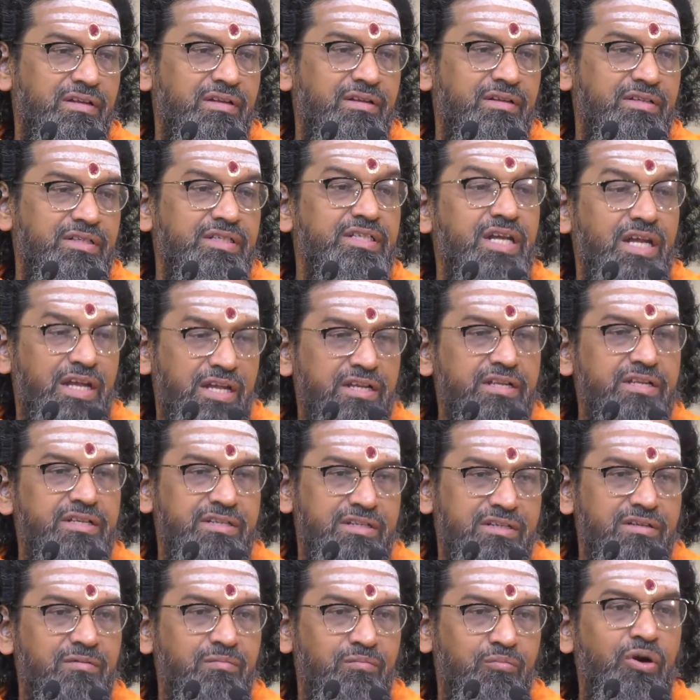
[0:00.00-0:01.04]

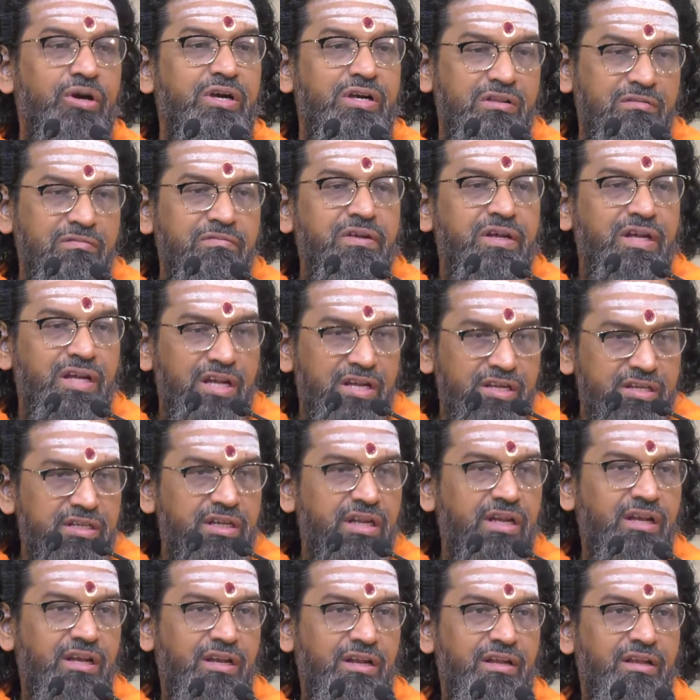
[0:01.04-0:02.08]
Change,
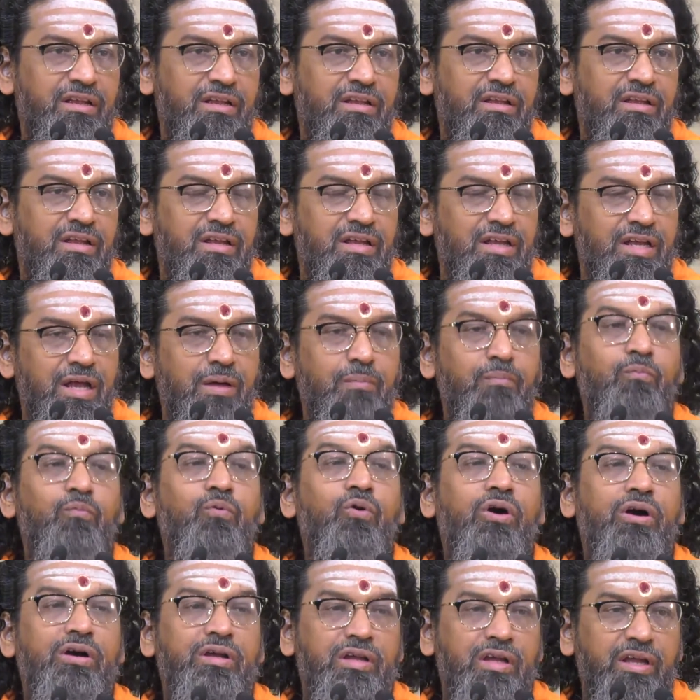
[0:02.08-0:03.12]
modification. I am
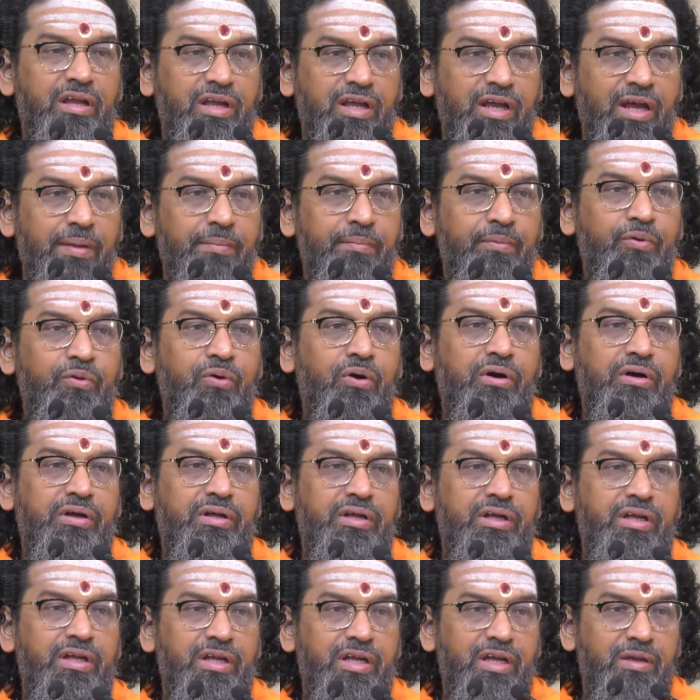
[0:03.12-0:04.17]
walking, I am
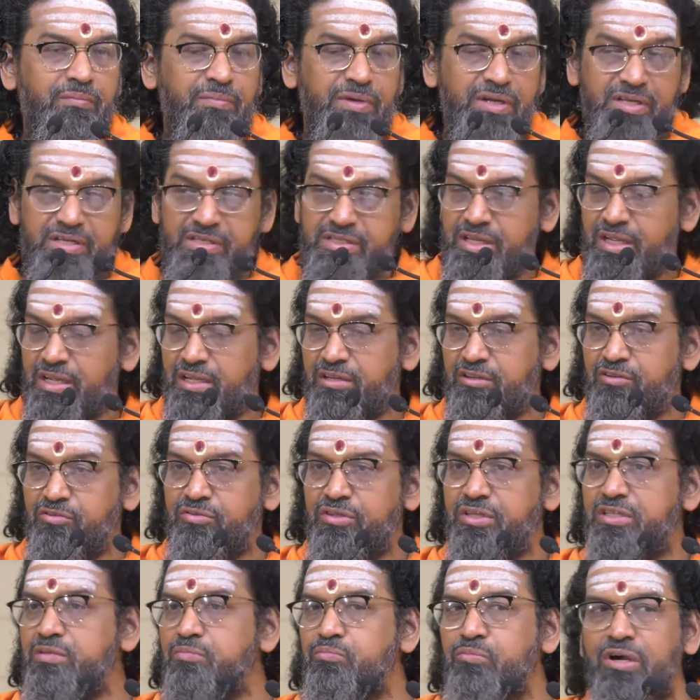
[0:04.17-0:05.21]
talking, I am eating.
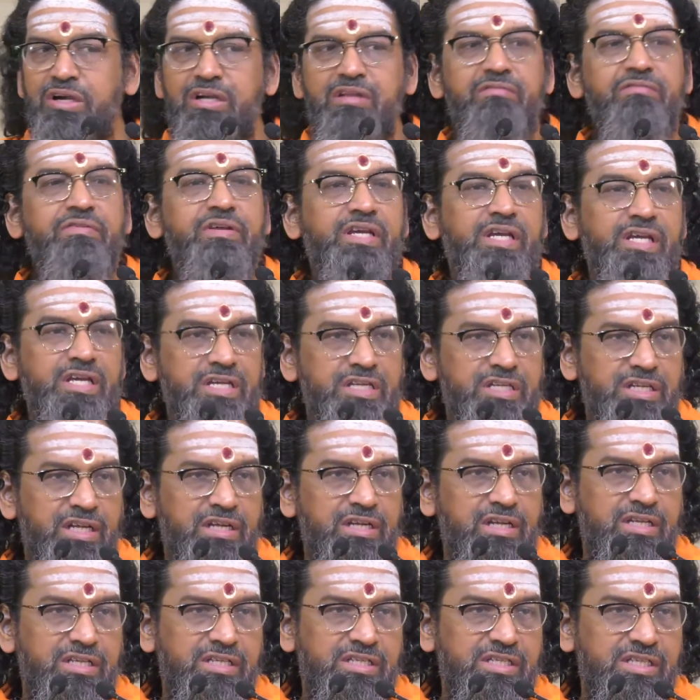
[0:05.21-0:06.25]
There is a modification
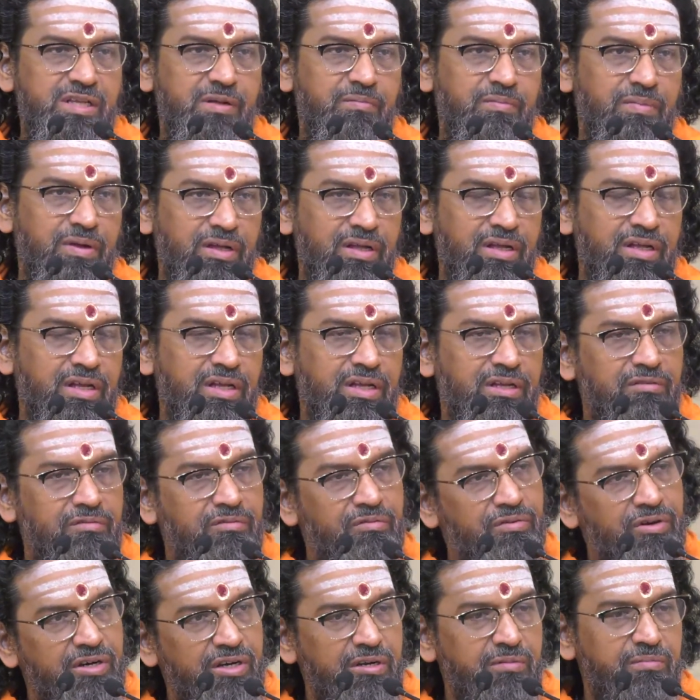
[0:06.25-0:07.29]
in some
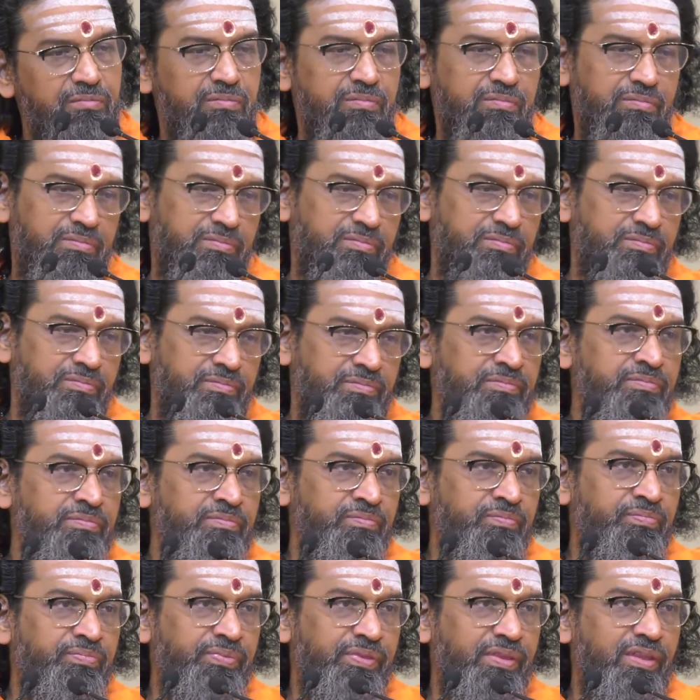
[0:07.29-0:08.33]
verb.
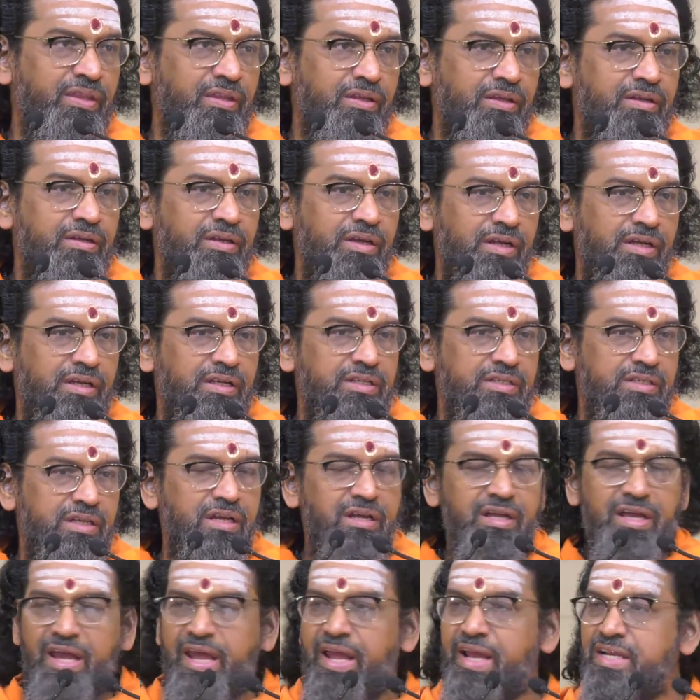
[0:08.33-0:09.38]
It is
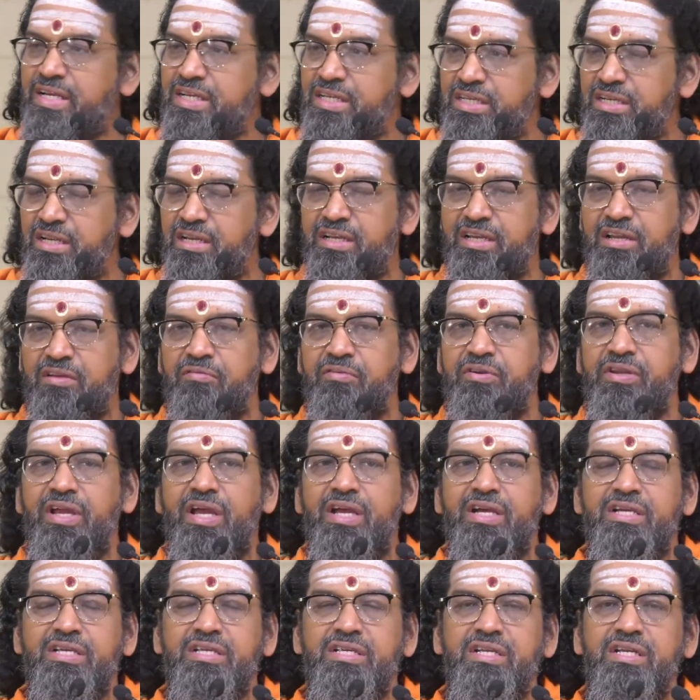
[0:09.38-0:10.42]
an action. Every
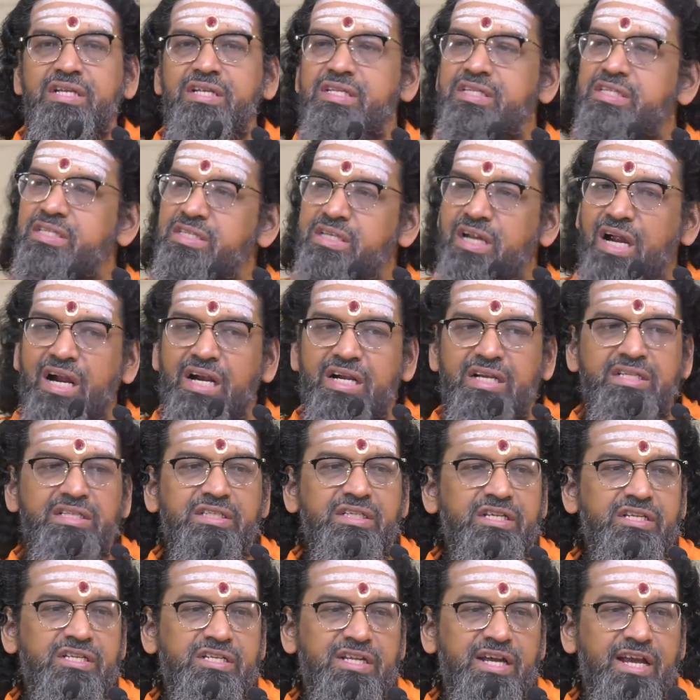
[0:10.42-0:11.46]
action starts
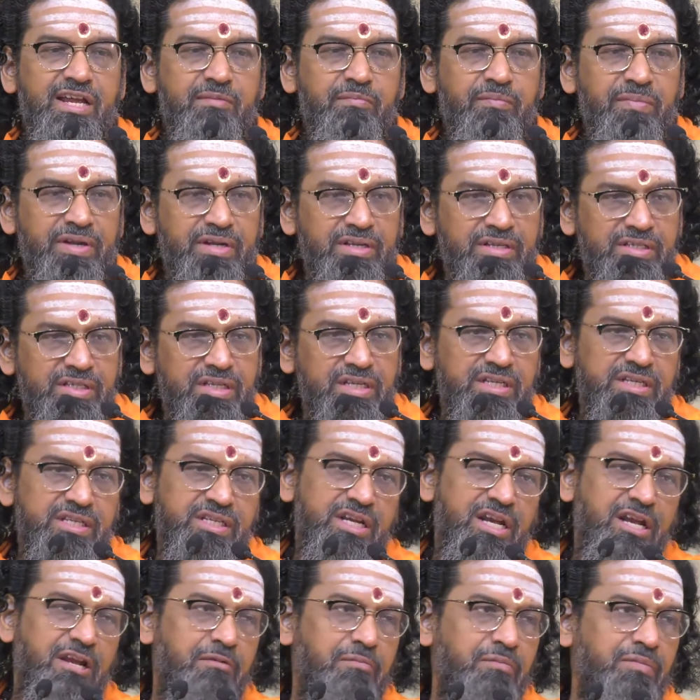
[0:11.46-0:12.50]
in time, ends in
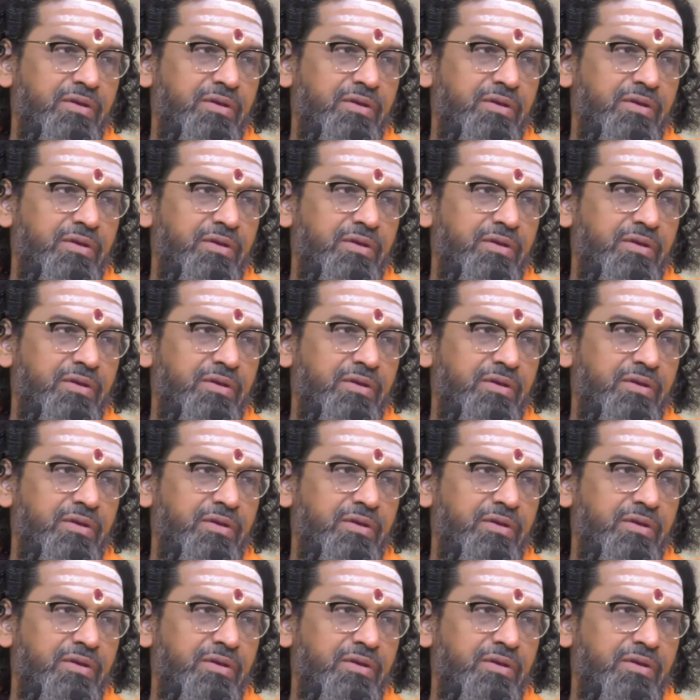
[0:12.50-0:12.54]
time.